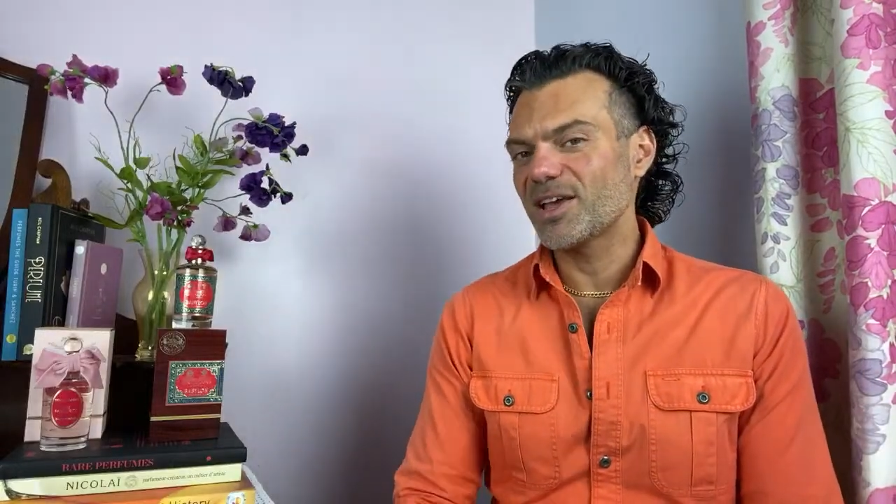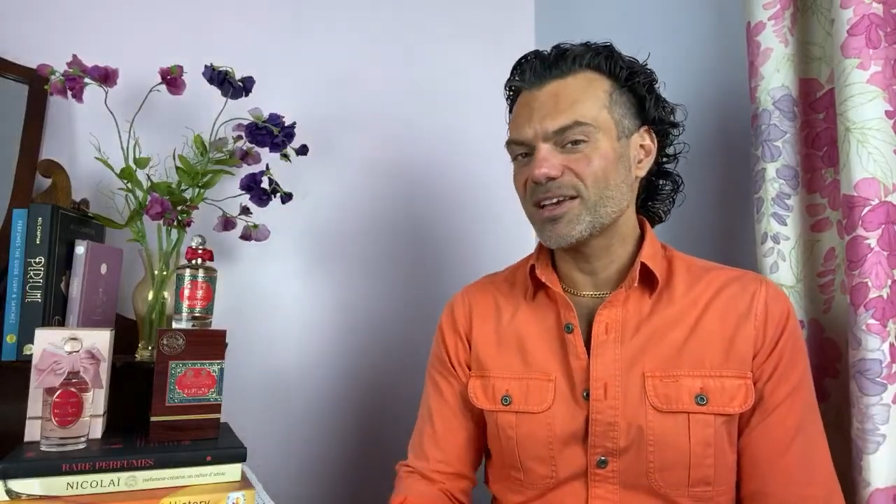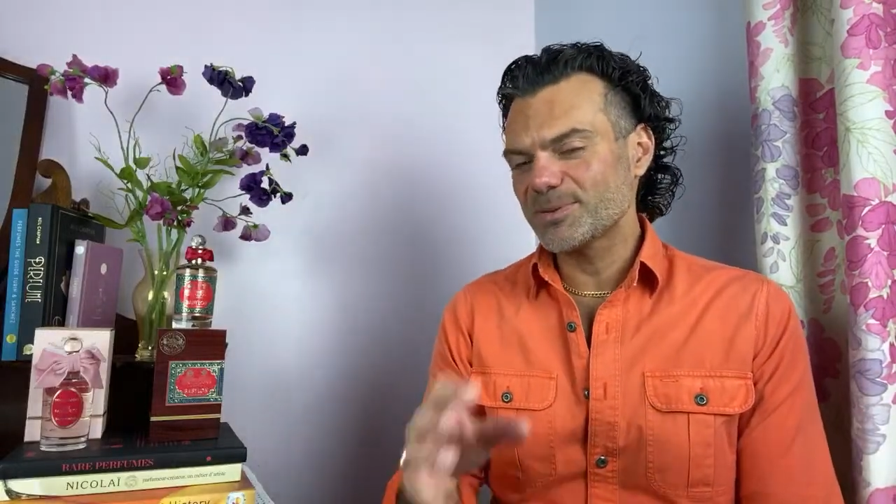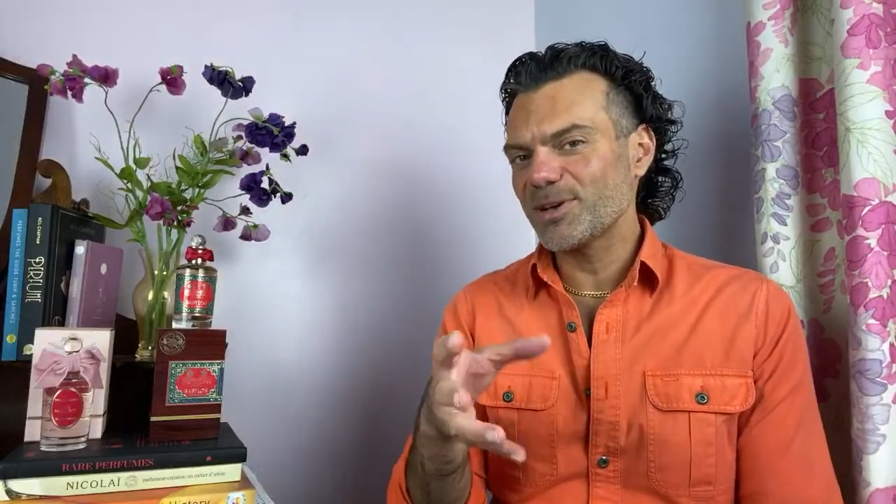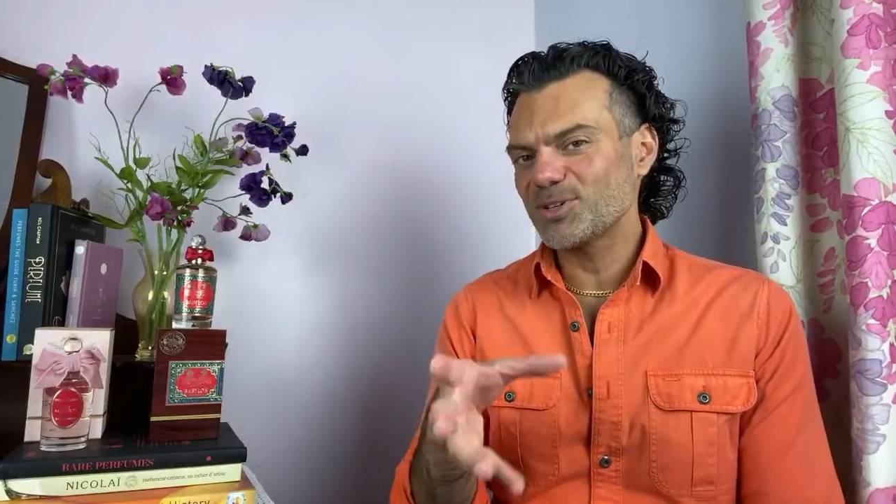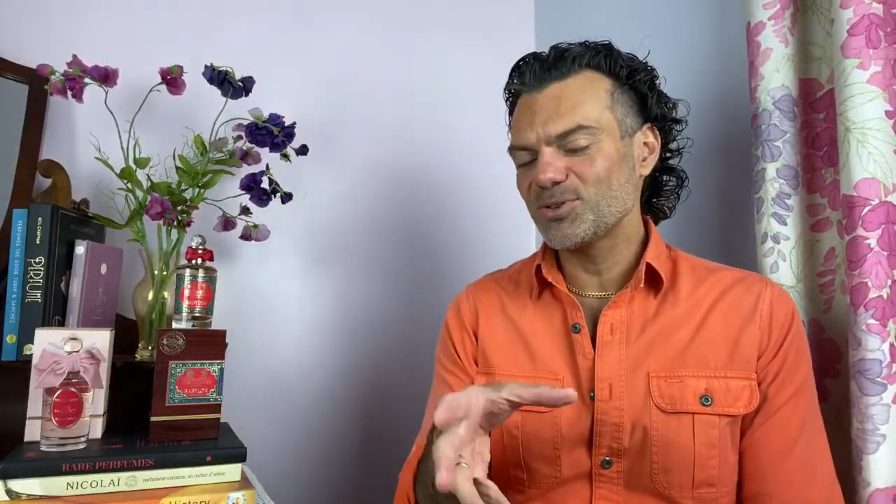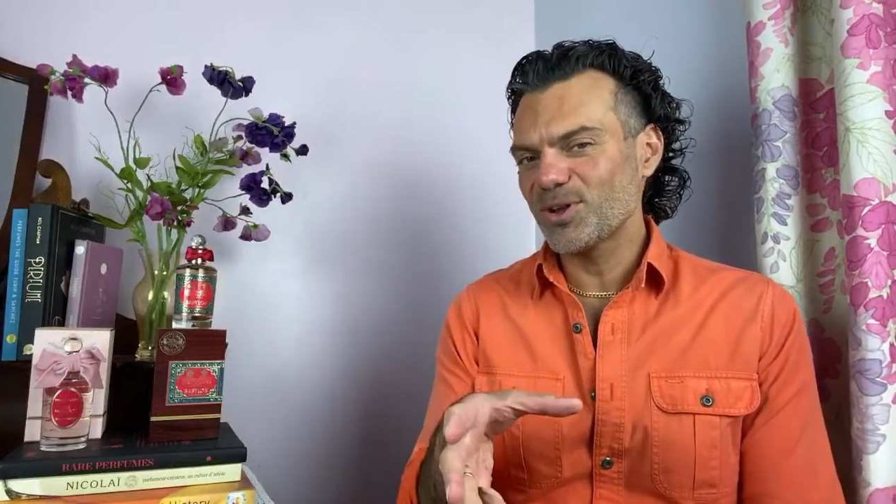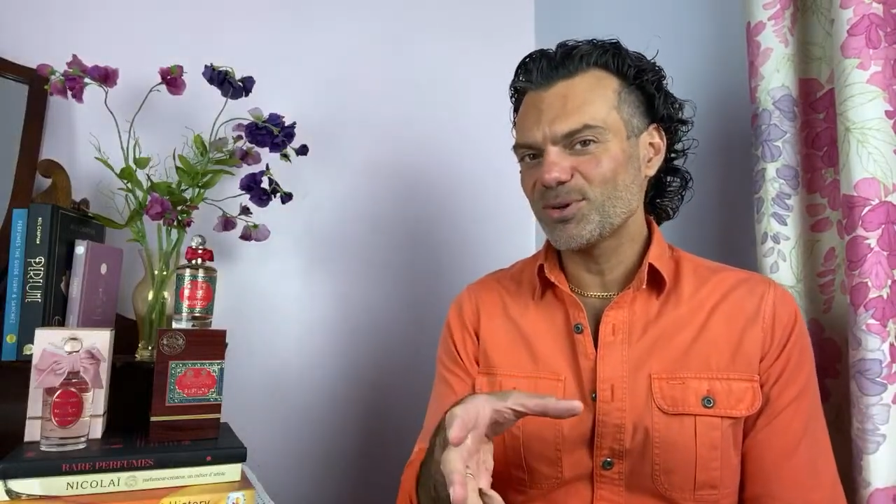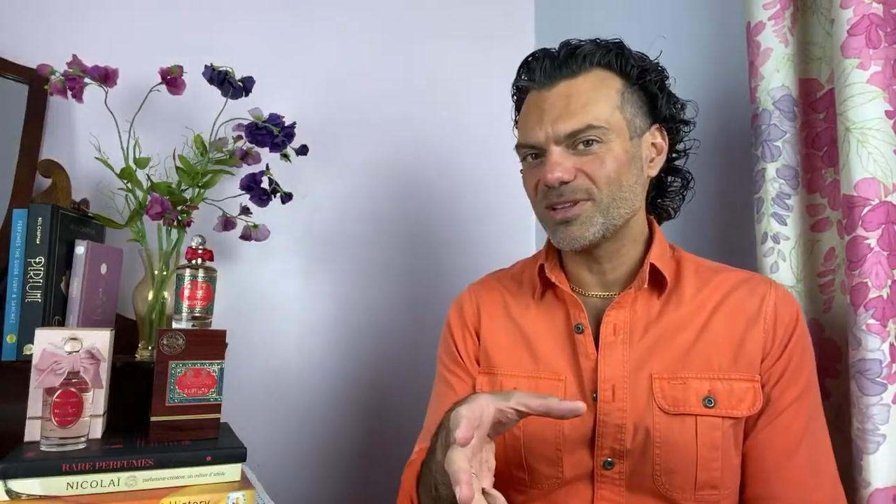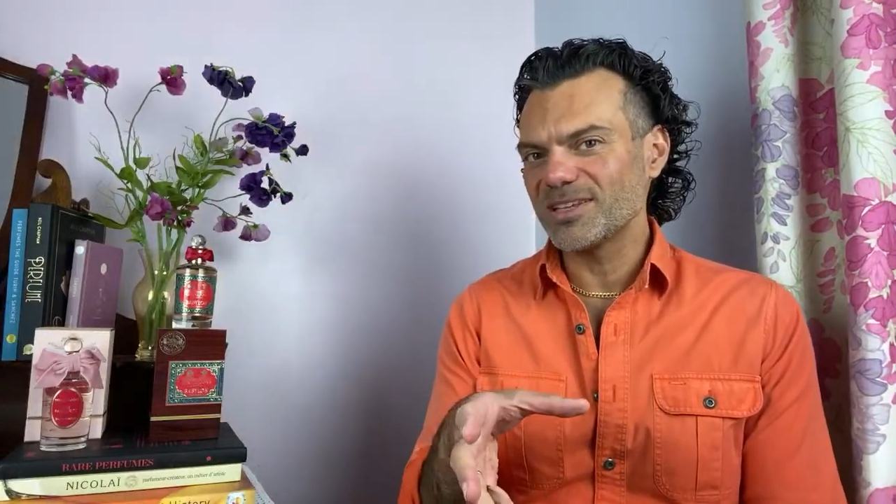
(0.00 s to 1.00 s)
I expect you
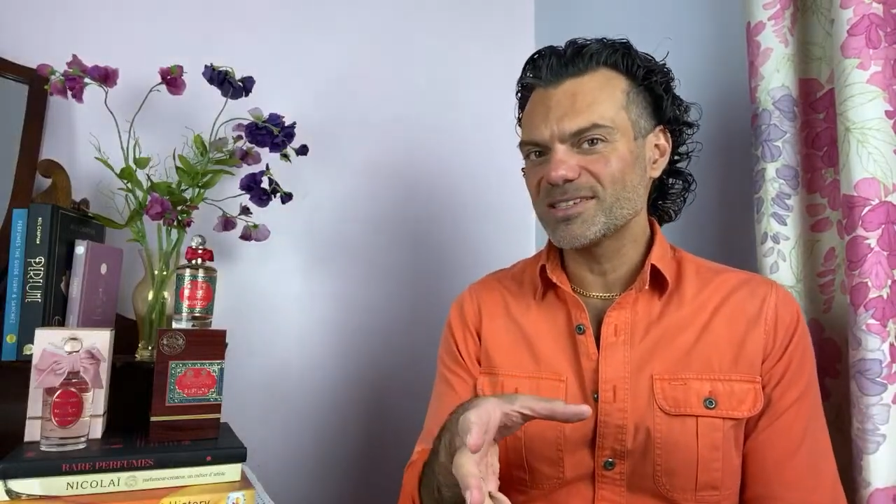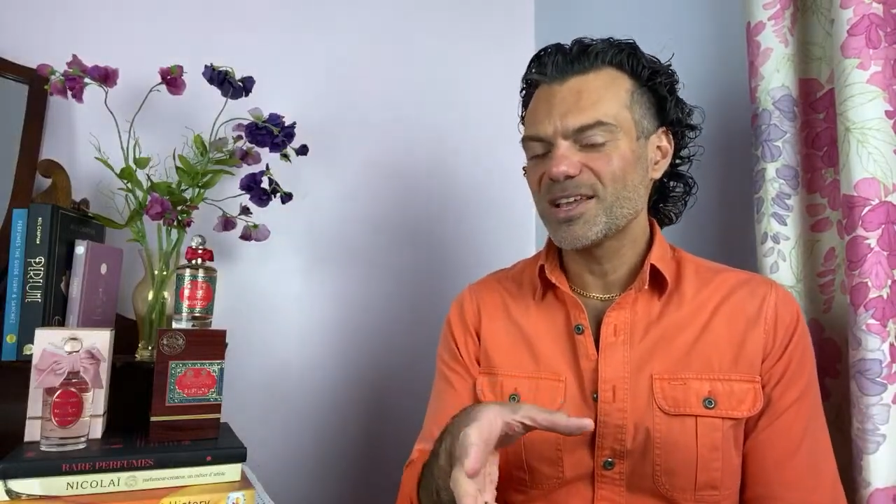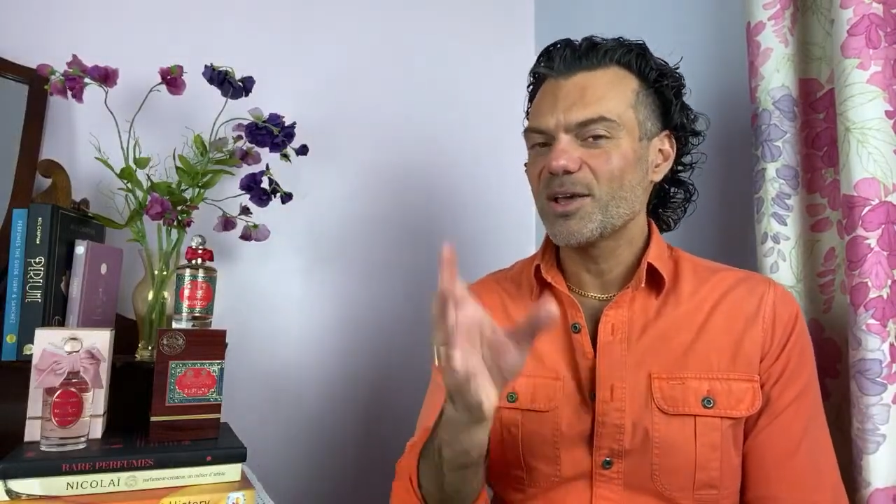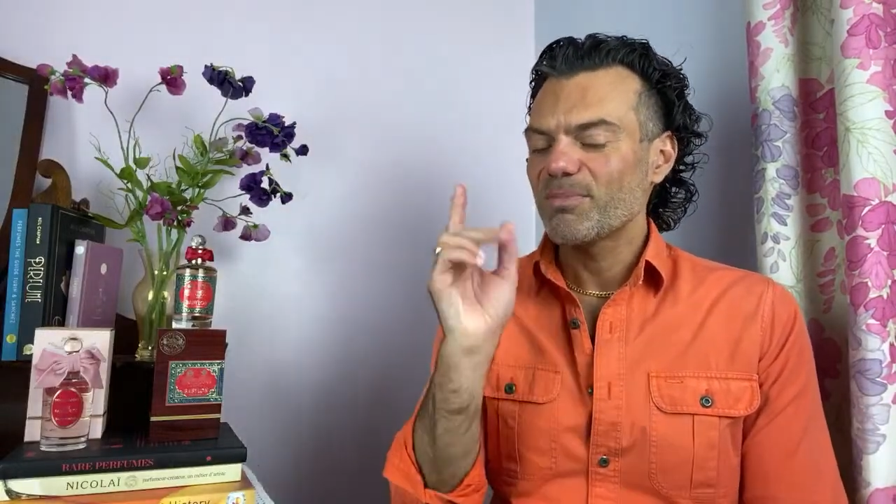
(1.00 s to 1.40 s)
know this,